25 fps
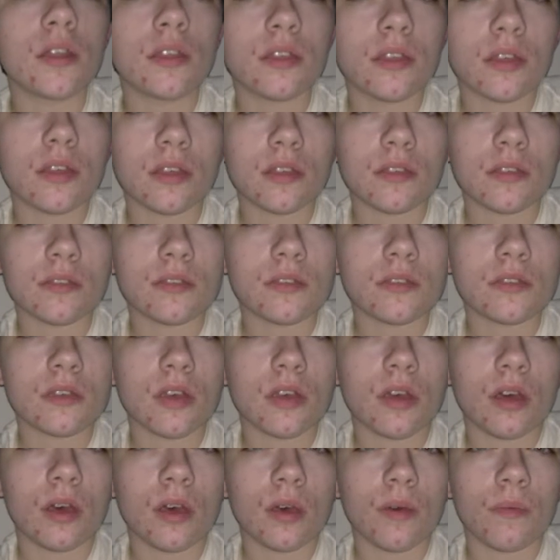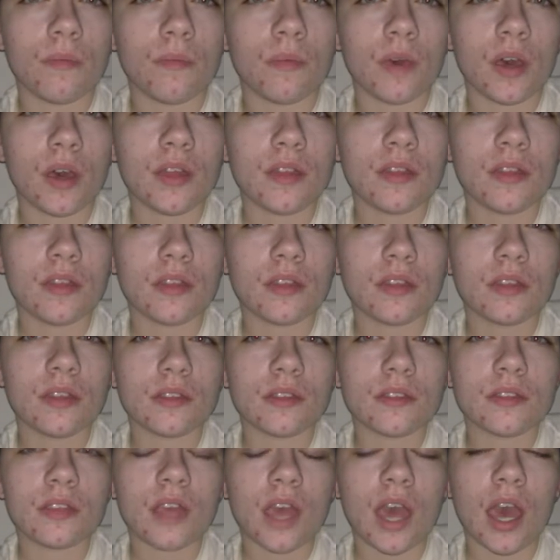of things. I think
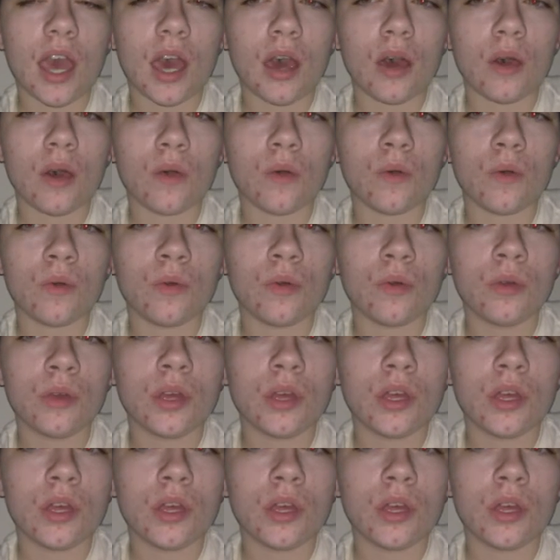that's how